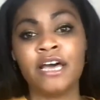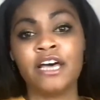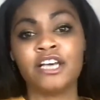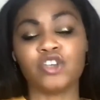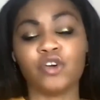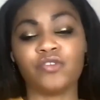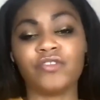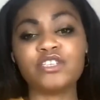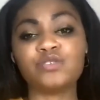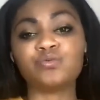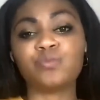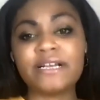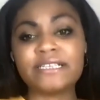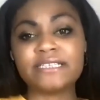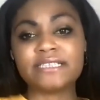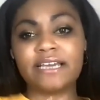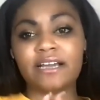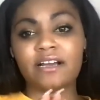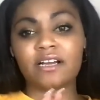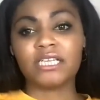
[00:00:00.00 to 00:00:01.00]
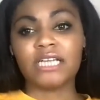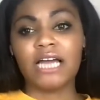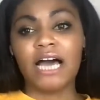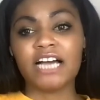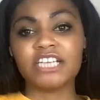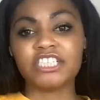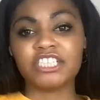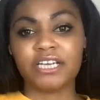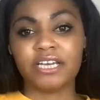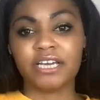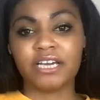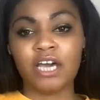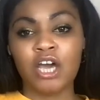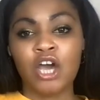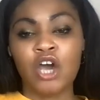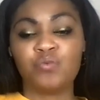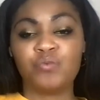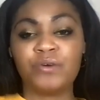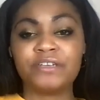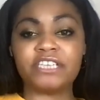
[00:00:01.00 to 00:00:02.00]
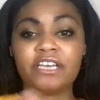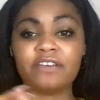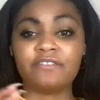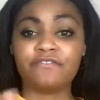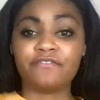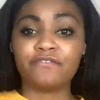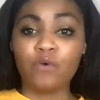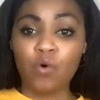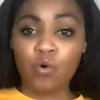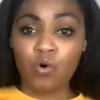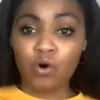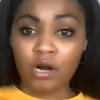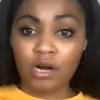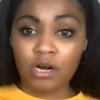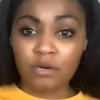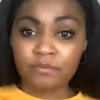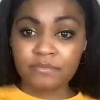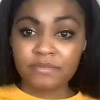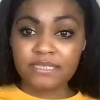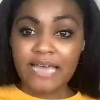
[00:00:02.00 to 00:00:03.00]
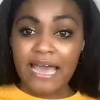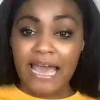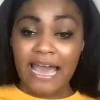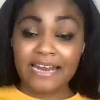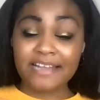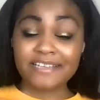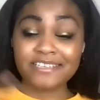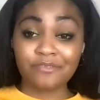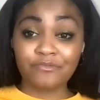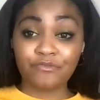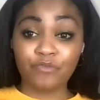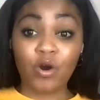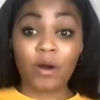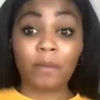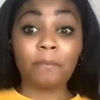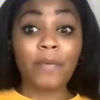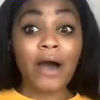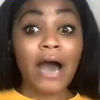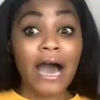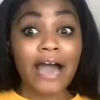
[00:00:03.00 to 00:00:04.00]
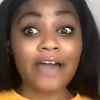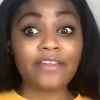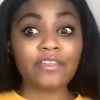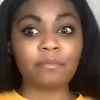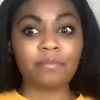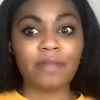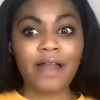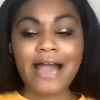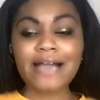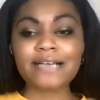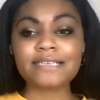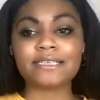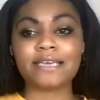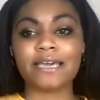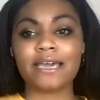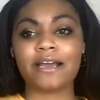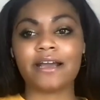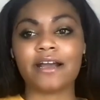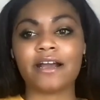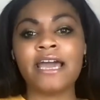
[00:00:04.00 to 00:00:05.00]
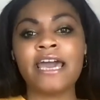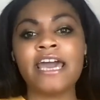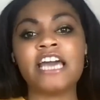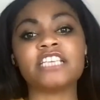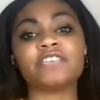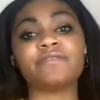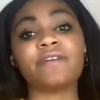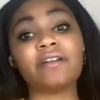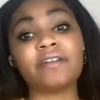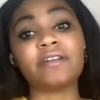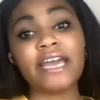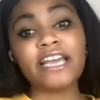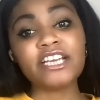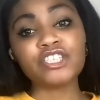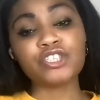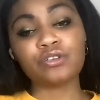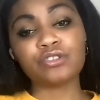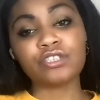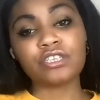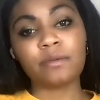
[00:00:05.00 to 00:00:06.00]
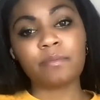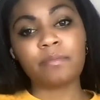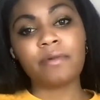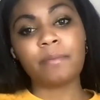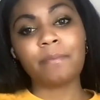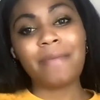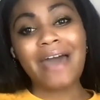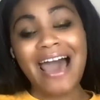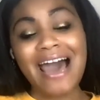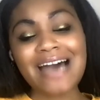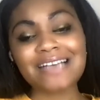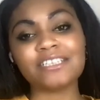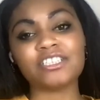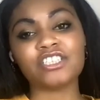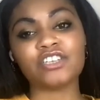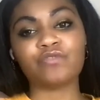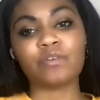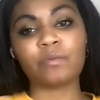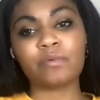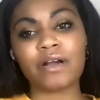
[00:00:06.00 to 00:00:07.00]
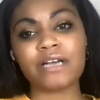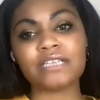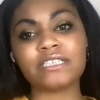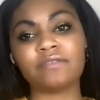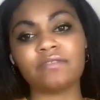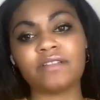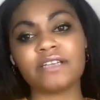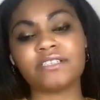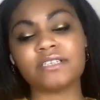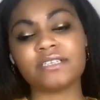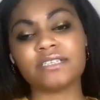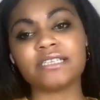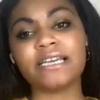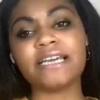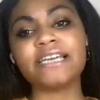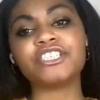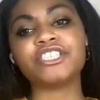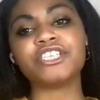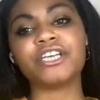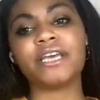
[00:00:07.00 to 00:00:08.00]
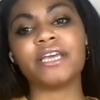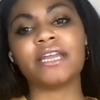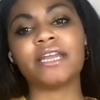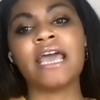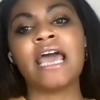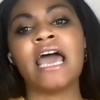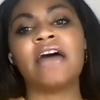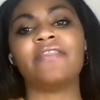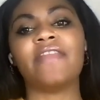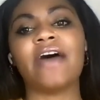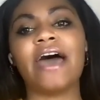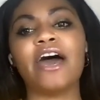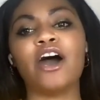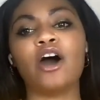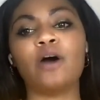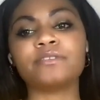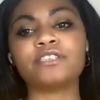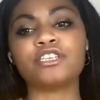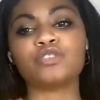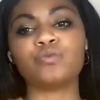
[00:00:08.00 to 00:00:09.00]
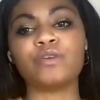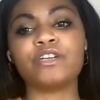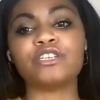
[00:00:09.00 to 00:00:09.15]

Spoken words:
So this Red Scare logic, which informs and is informed by the Black Scare, is foundational to the passage of repressive legislation that helps to